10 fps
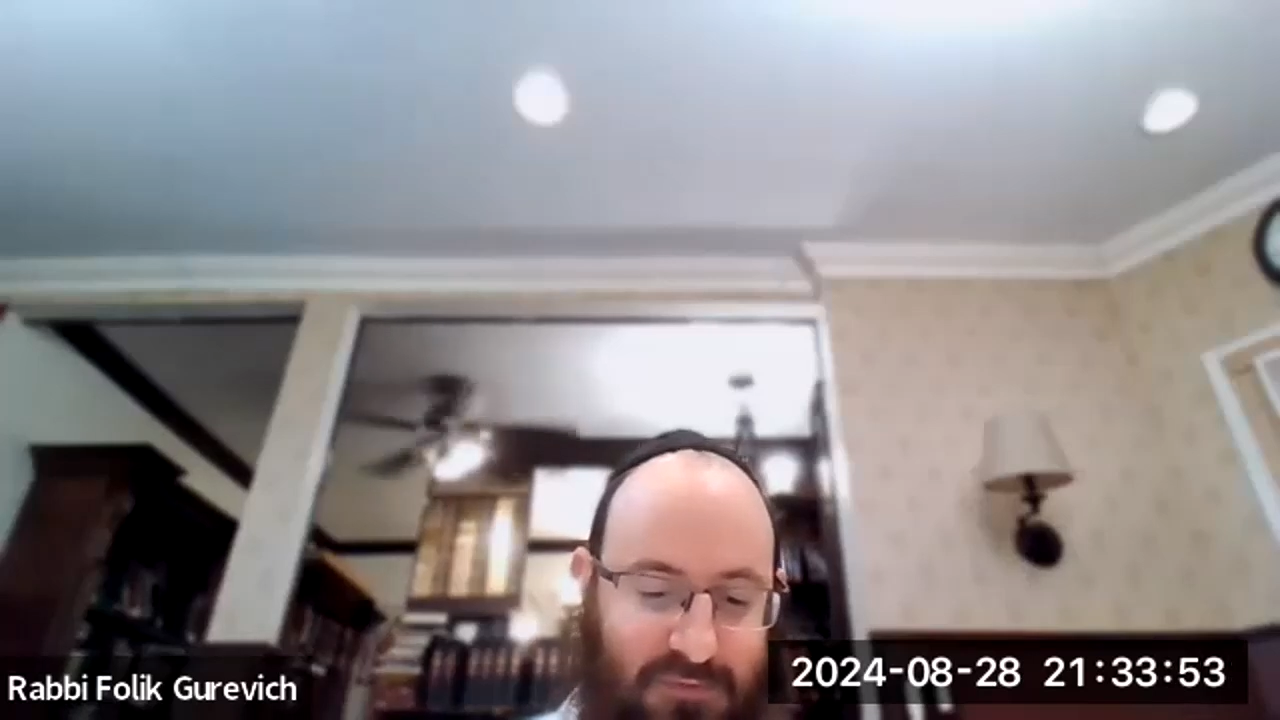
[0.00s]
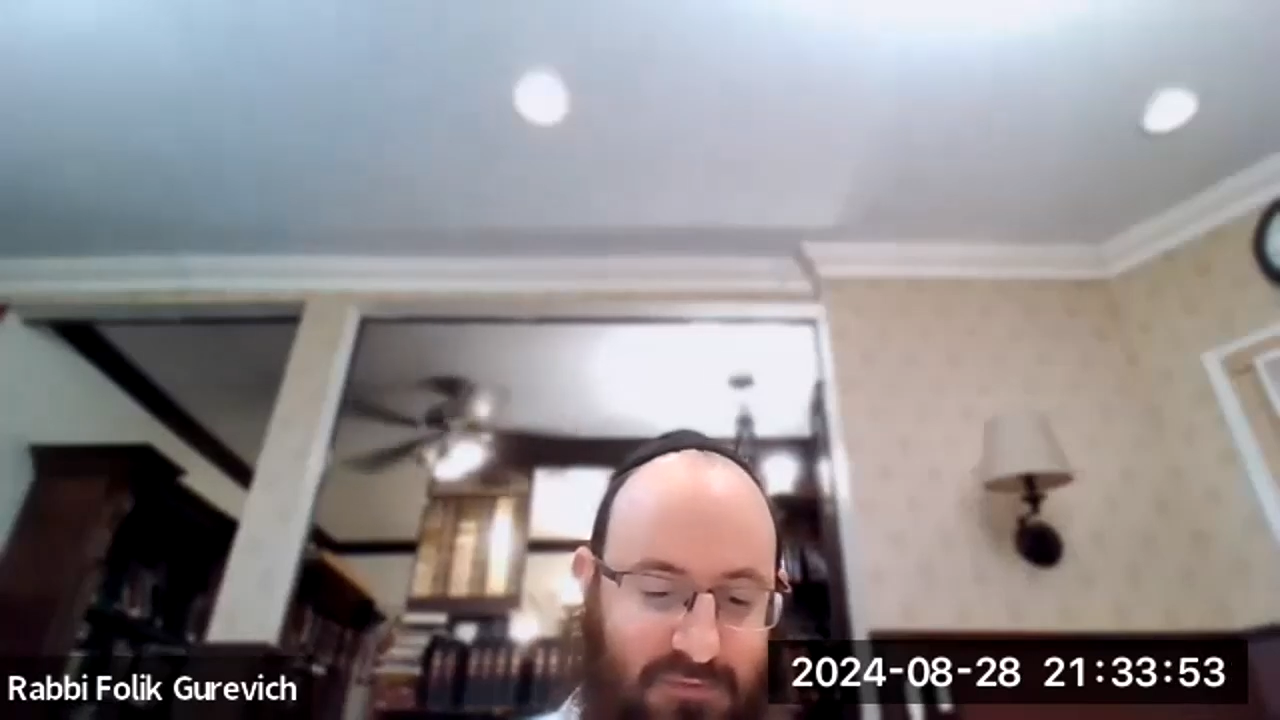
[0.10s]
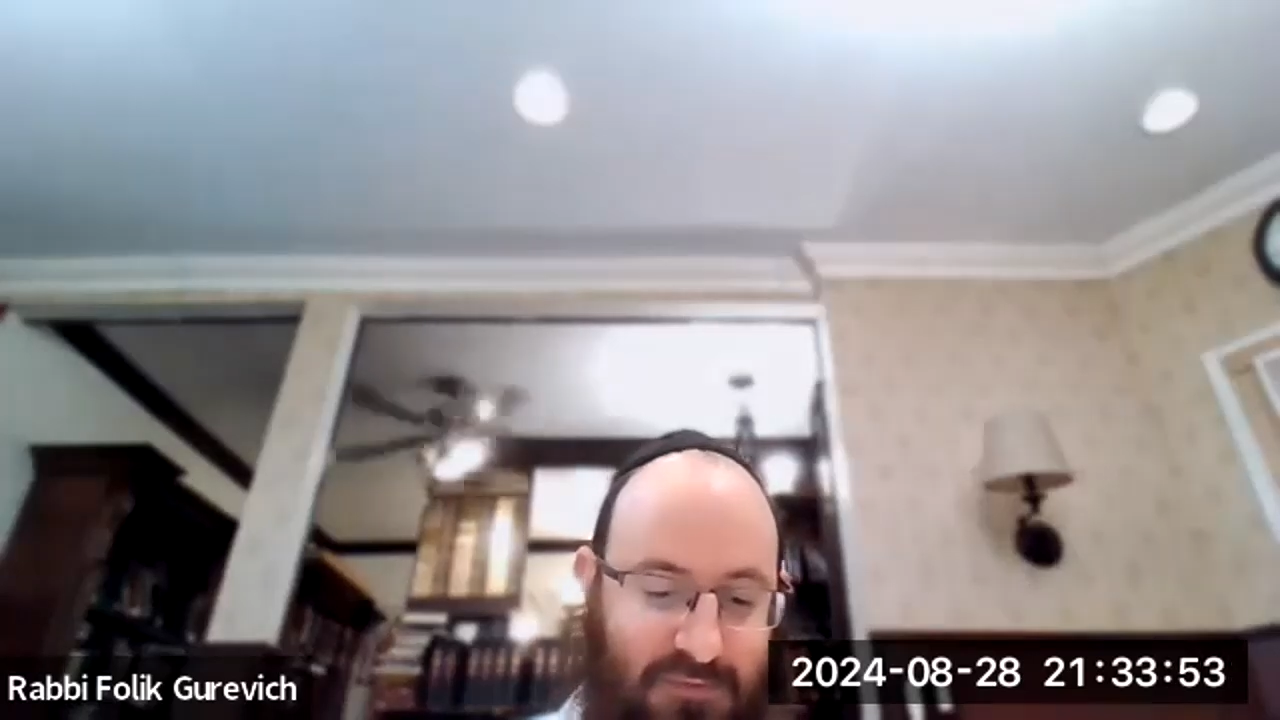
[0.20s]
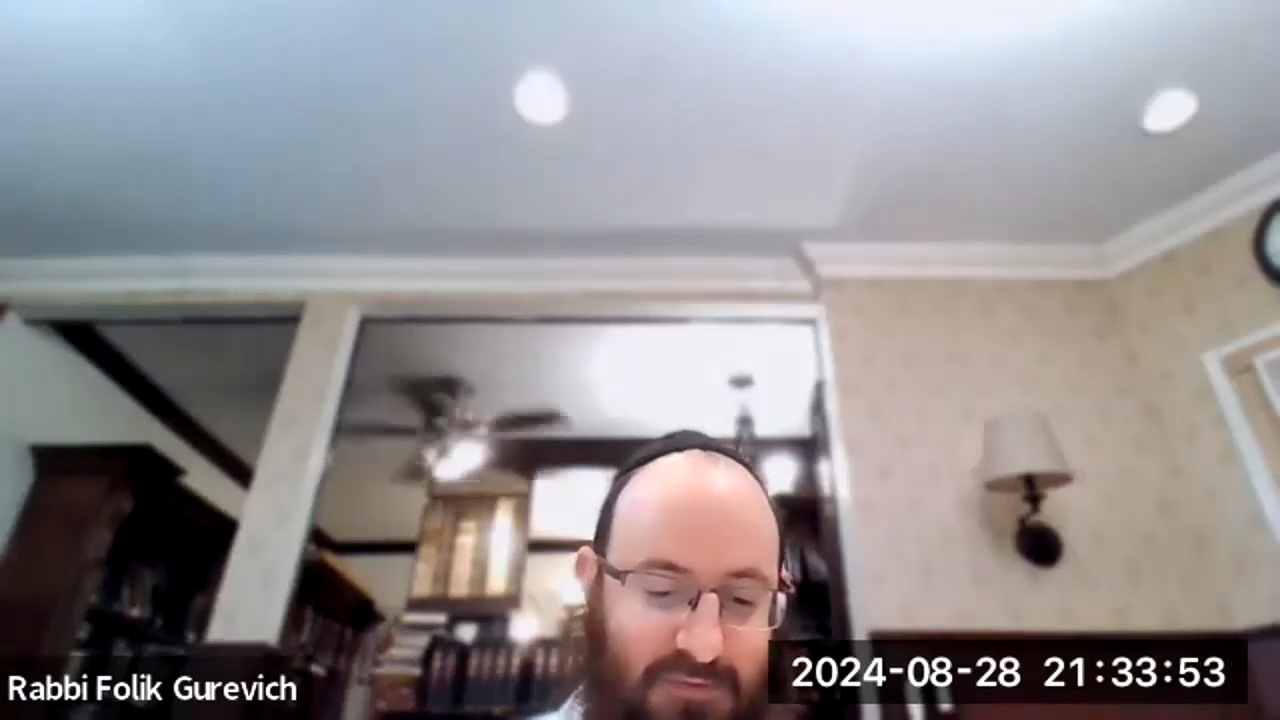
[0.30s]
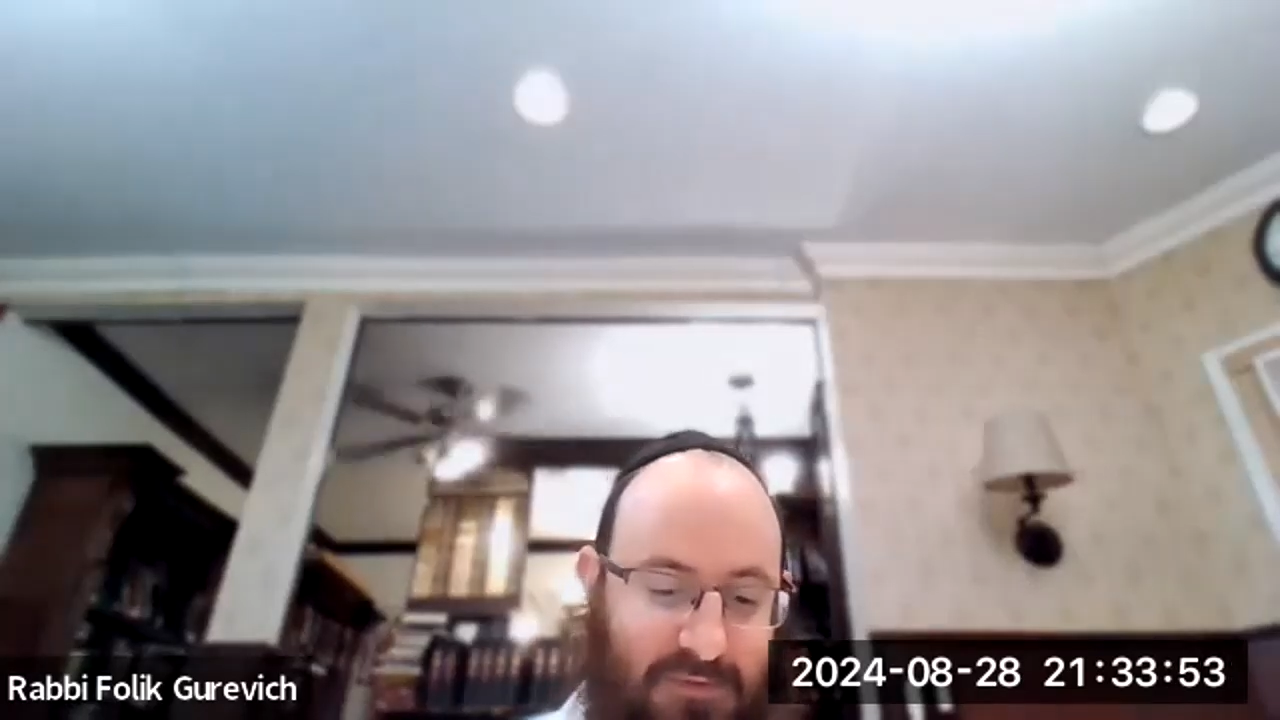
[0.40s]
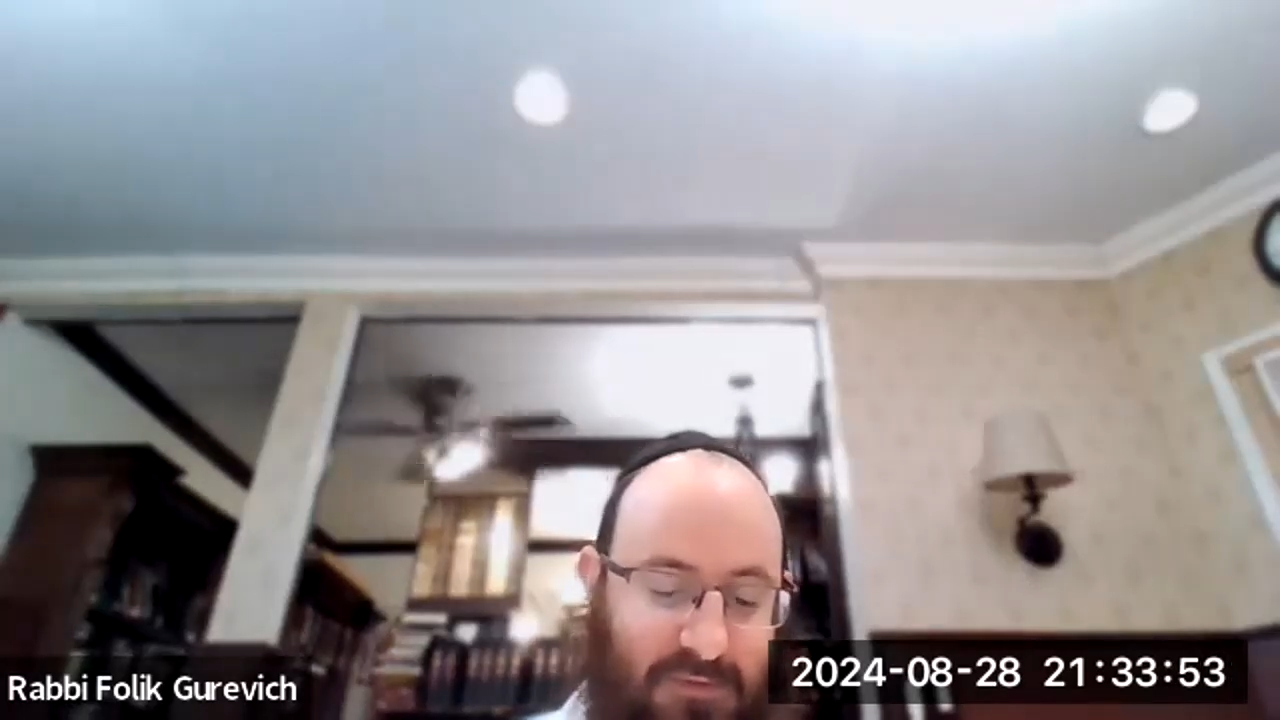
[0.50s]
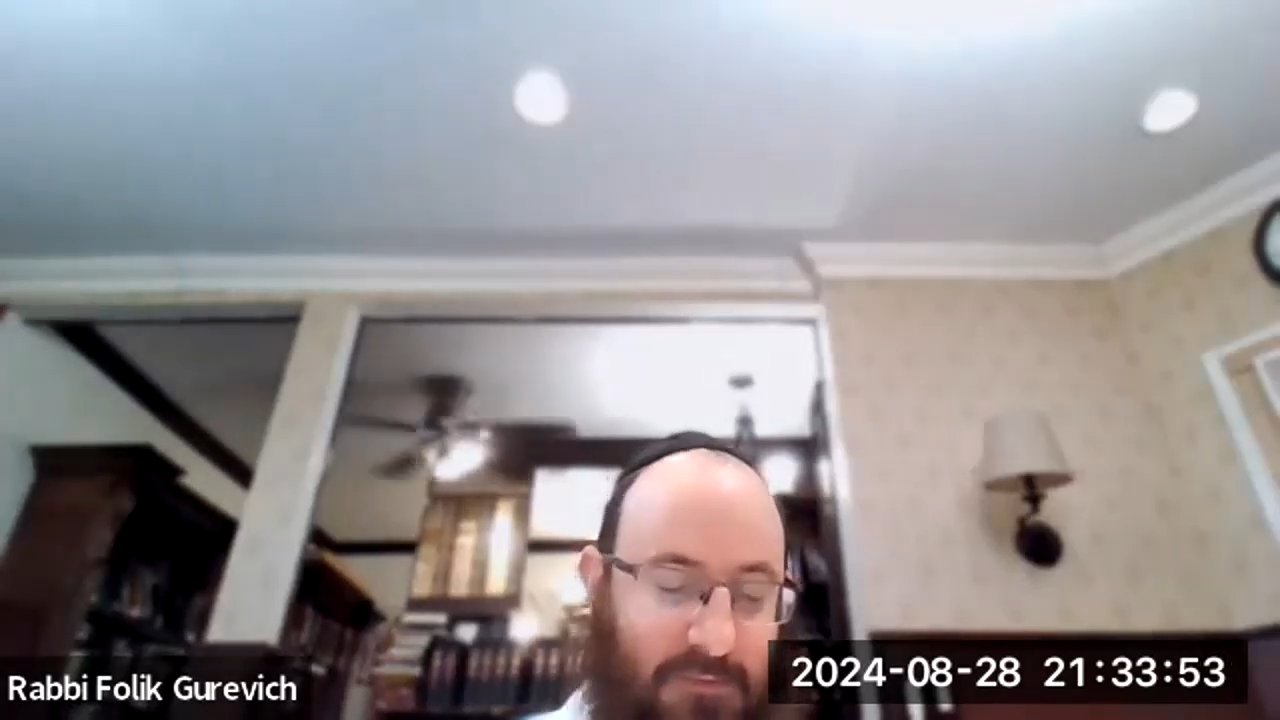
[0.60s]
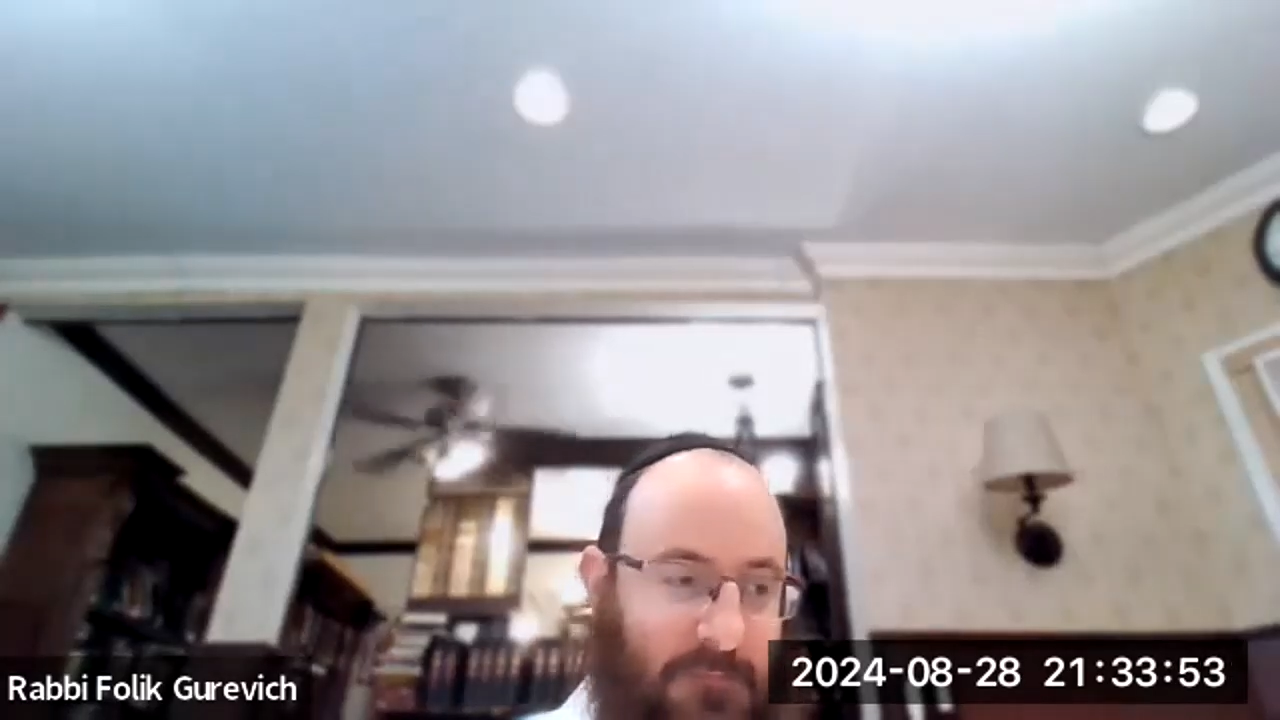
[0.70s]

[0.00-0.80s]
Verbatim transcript: You're saying, yeah.